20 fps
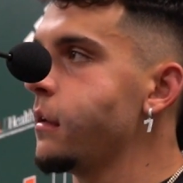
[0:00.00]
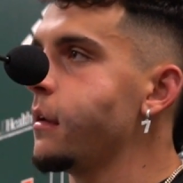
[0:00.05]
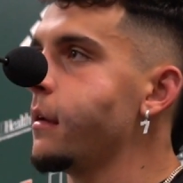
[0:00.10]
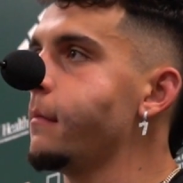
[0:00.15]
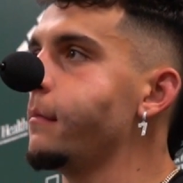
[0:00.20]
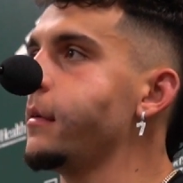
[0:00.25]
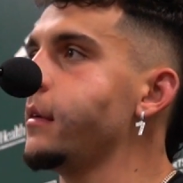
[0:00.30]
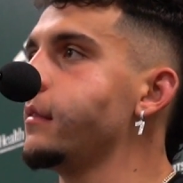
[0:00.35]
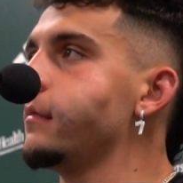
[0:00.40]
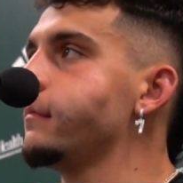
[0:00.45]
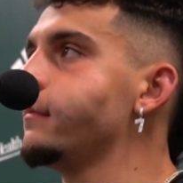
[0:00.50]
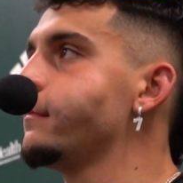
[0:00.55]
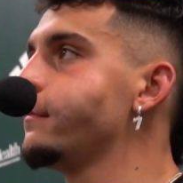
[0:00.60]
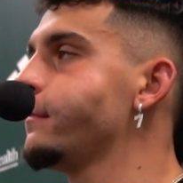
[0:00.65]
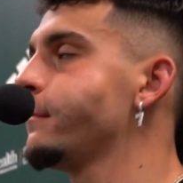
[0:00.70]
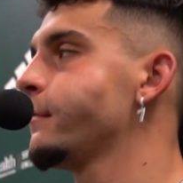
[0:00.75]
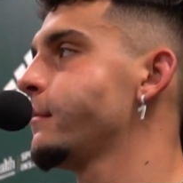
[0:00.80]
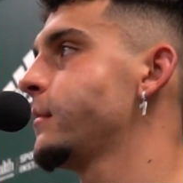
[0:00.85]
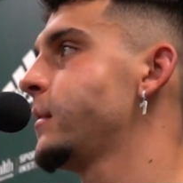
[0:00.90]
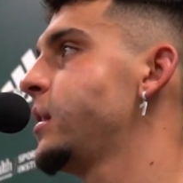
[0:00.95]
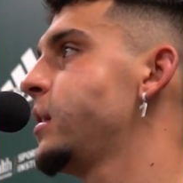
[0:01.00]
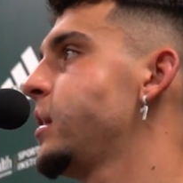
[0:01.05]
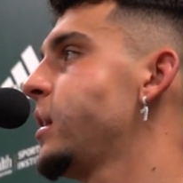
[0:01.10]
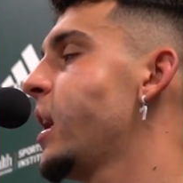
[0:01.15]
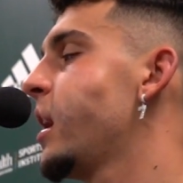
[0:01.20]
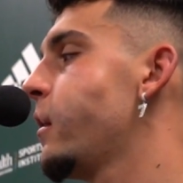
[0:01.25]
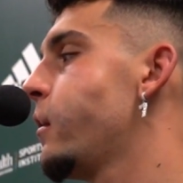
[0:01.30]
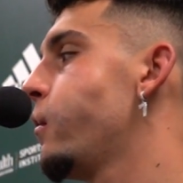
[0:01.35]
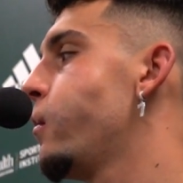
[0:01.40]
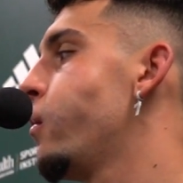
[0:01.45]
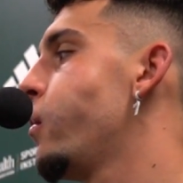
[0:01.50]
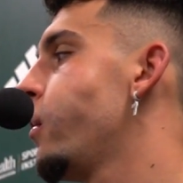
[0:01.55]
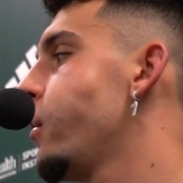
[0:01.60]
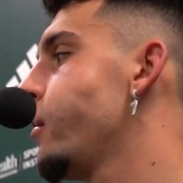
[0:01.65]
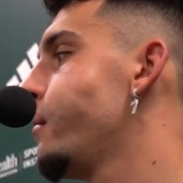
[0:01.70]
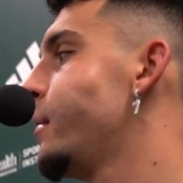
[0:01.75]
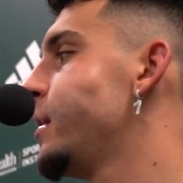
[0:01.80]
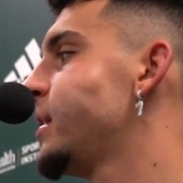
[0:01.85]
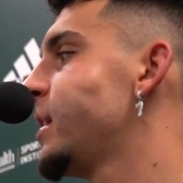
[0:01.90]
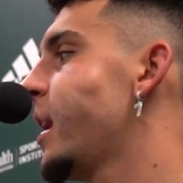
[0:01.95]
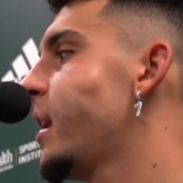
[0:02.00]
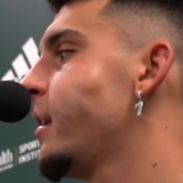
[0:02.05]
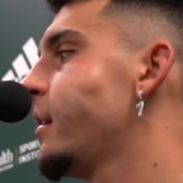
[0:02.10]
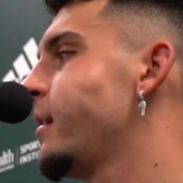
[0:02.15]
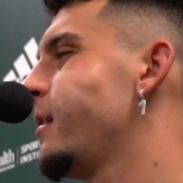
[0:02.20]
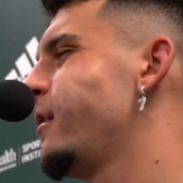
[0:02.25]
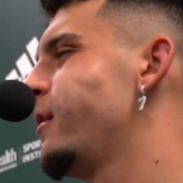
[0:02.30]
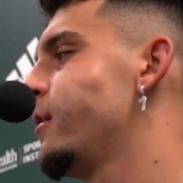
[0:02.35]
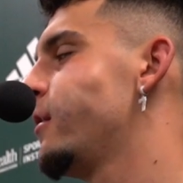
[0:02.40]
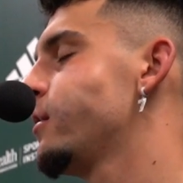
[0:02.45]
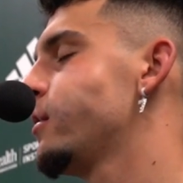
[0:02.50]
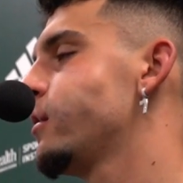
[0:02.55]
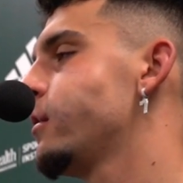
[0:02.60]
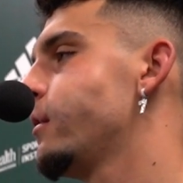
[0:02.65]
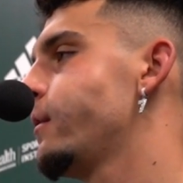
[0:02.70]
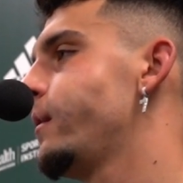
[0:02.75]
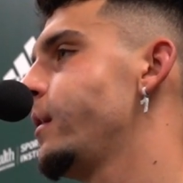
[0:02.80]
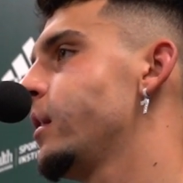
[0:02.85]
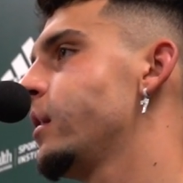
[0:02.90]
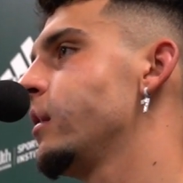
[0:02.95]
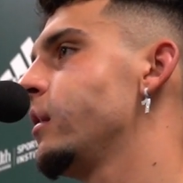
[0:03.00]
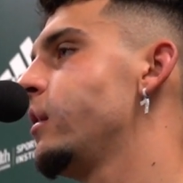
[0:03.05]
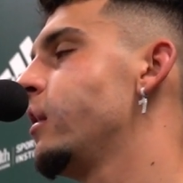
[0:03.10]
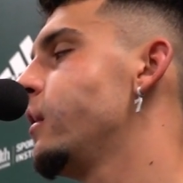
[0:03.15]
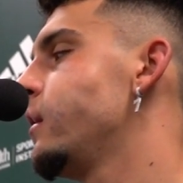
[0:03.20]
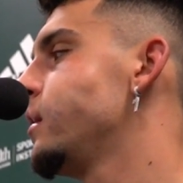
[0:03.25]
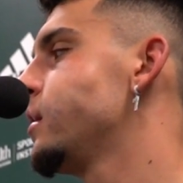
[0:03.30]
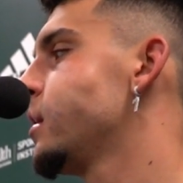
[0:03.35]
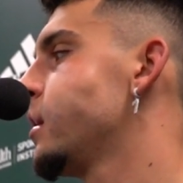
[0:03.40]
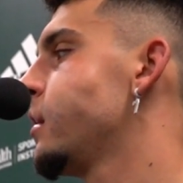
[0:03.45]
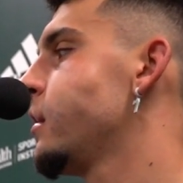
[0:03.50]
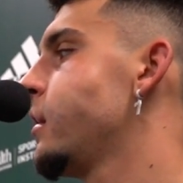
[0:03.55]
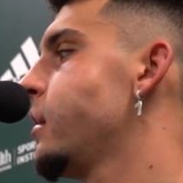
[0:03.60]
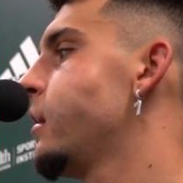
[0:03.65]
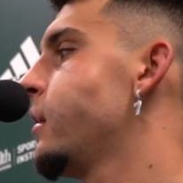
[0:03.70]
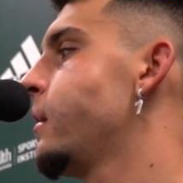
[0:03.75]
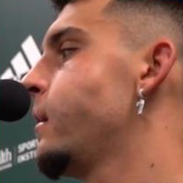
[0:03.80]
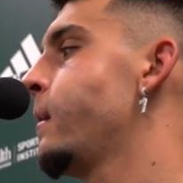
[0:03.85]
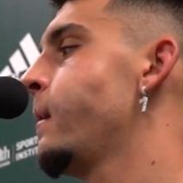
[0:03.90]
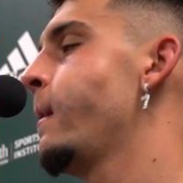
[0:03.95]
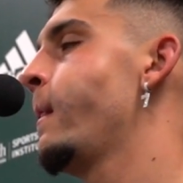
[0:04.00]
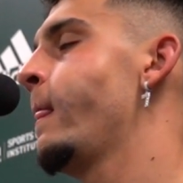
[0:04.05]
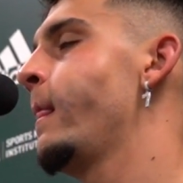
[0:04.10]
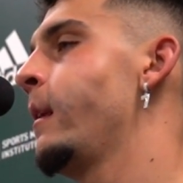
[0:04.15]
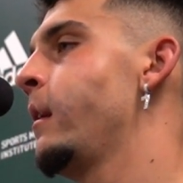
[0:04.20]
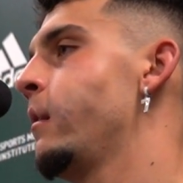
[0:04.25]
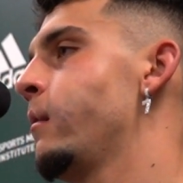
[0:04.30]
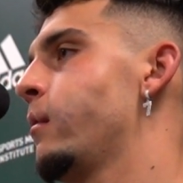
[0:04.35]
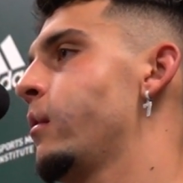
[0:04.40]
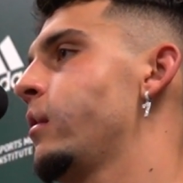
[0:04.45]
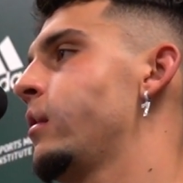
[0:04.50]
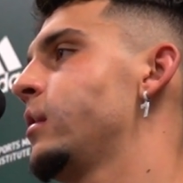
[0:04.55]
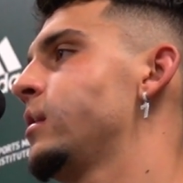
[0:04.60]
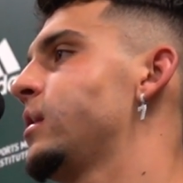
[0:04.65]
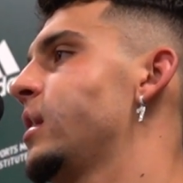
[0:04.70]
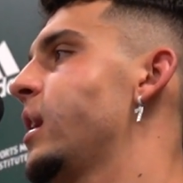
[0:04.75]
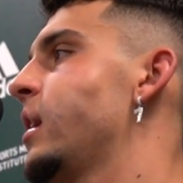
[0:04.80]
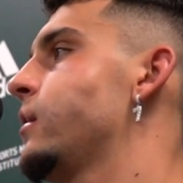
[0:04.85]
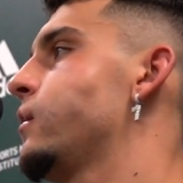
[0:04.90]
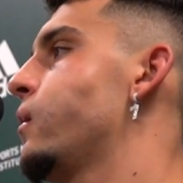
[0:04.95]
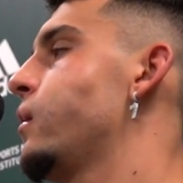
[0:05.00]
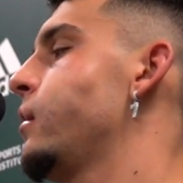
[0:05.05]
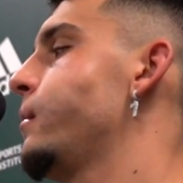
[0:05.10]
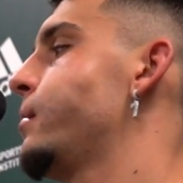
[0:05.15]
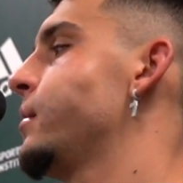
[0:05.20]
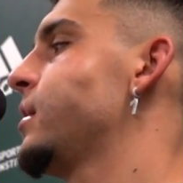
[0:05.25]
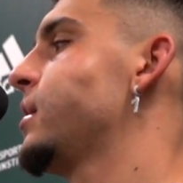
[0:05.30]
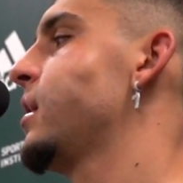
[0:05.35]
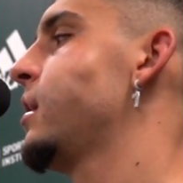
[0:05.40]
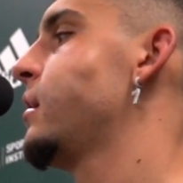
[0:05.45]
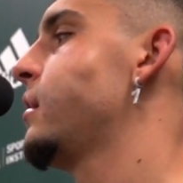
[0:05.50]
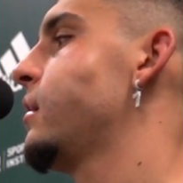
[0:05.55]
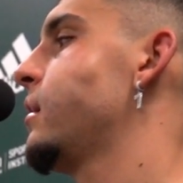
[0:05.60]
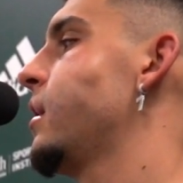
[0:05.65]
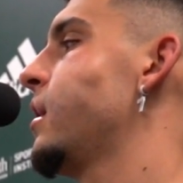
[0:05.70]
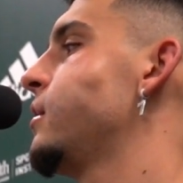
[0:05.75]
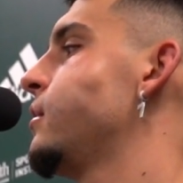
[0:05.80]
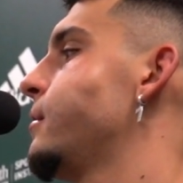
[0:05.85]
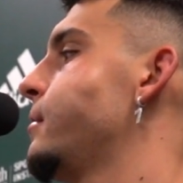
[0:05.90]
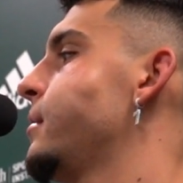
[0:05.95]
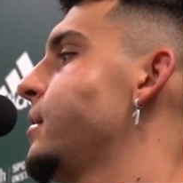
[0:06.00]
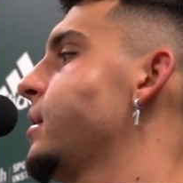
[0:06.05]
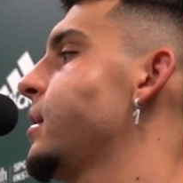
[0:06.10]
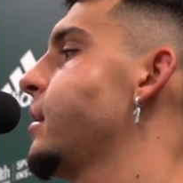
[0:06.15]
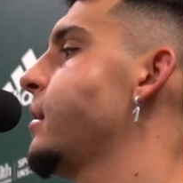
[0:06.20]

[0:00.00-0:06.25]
Yeah, I mean, you got a warrior mentality, you know, so if you can feel he's going to go, whether it's at 20% or